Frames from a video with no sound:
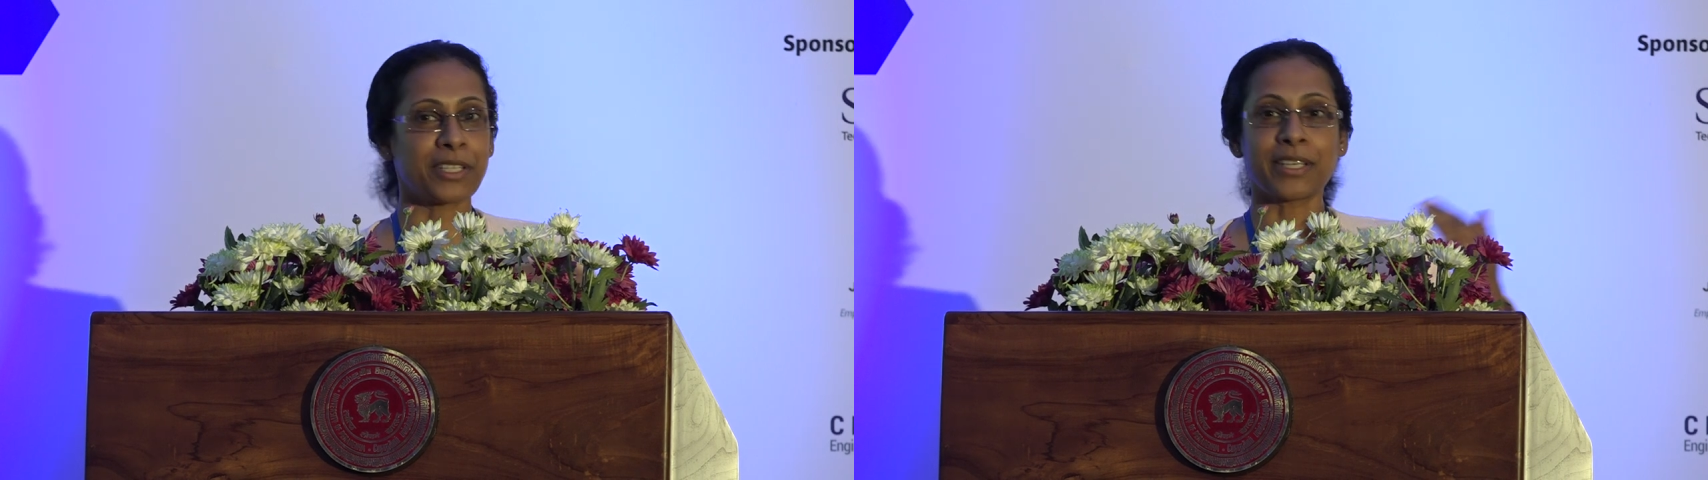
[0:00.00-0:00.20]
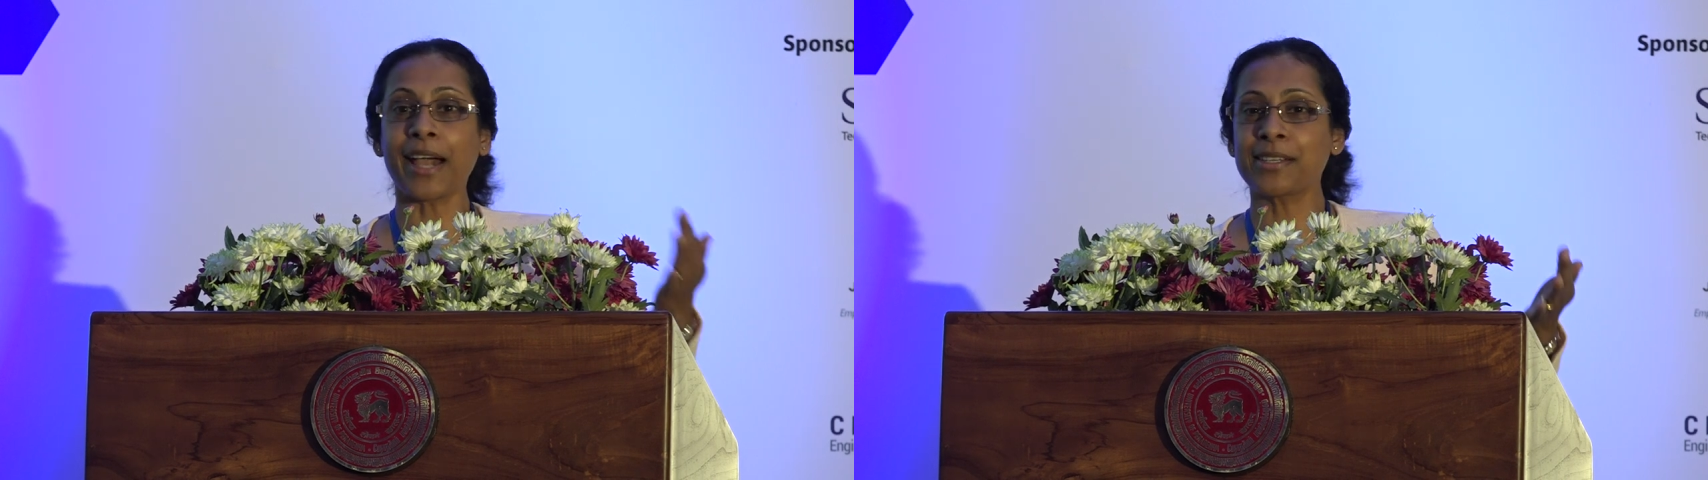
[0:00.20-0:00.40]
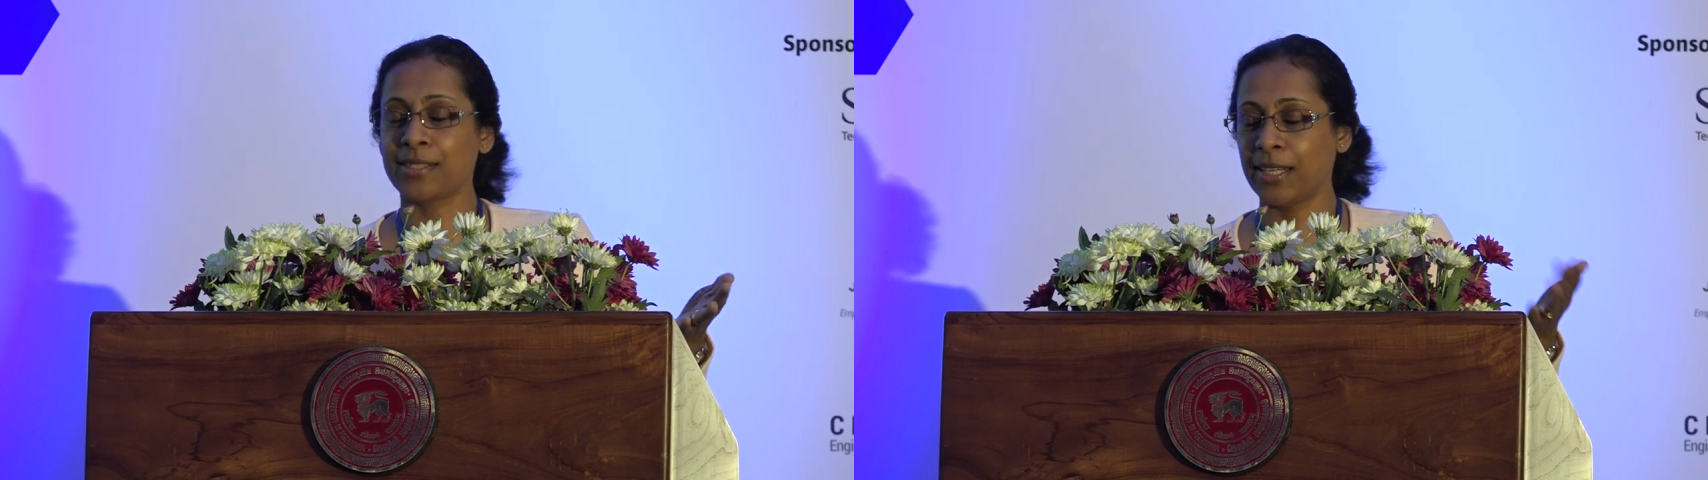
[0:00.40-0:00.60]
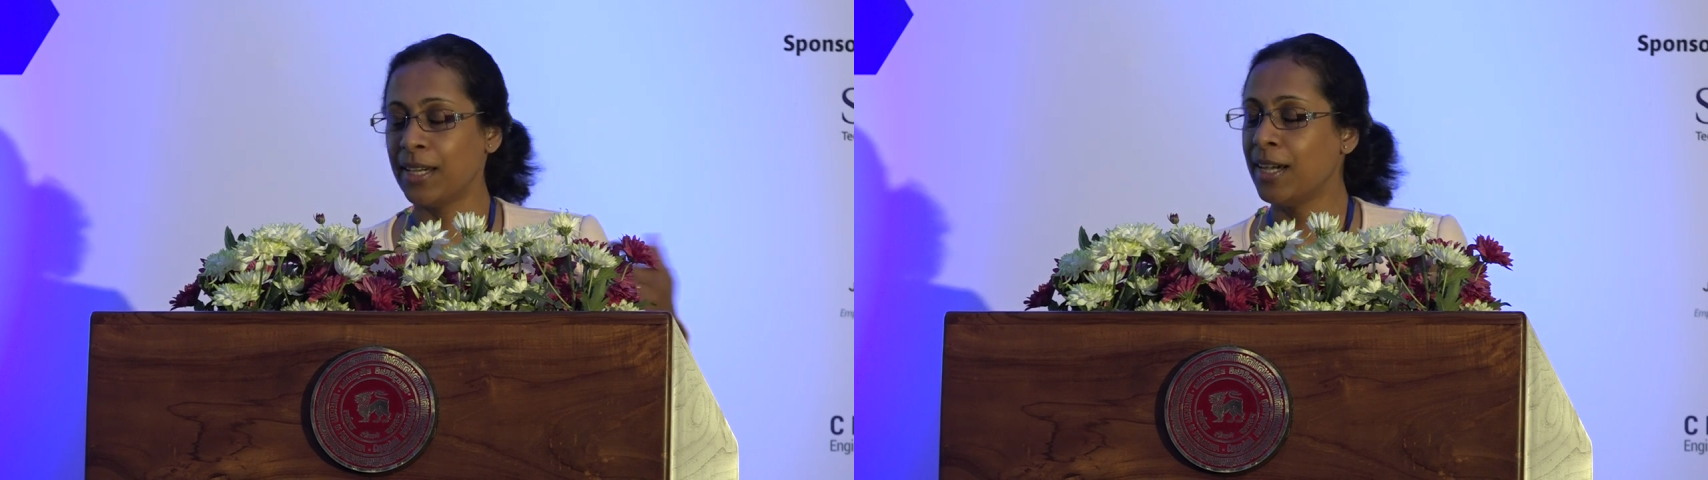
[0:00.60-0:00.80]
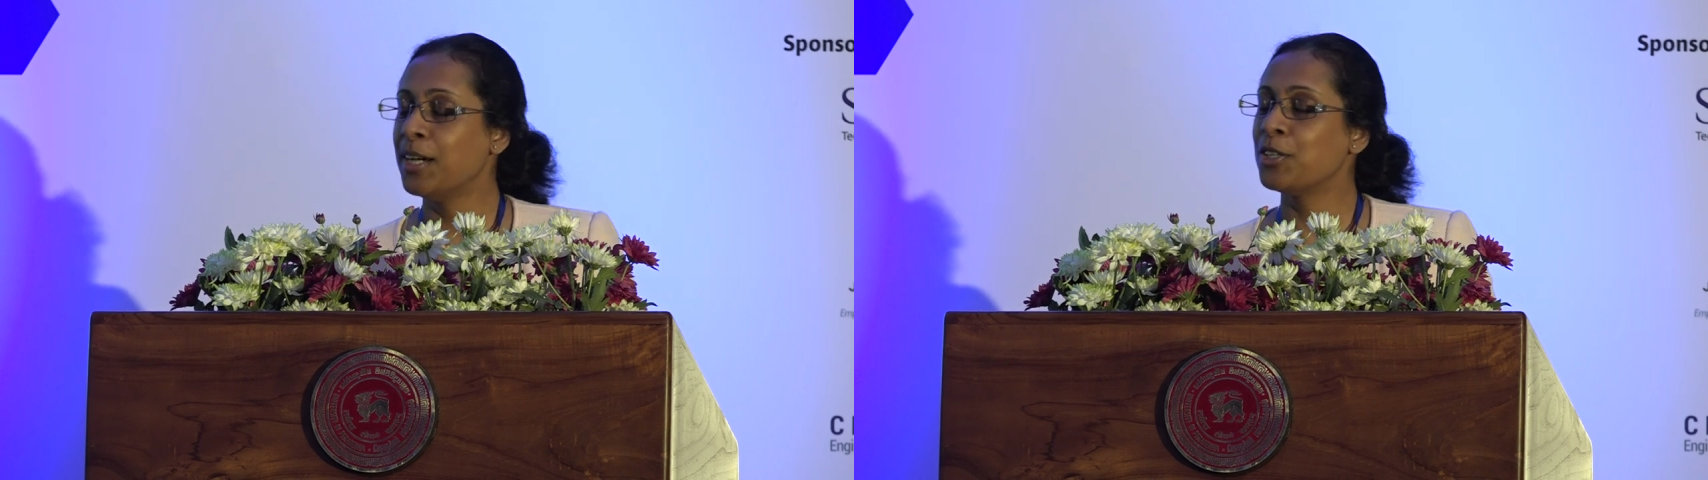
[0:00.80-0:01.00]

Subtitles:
a taxi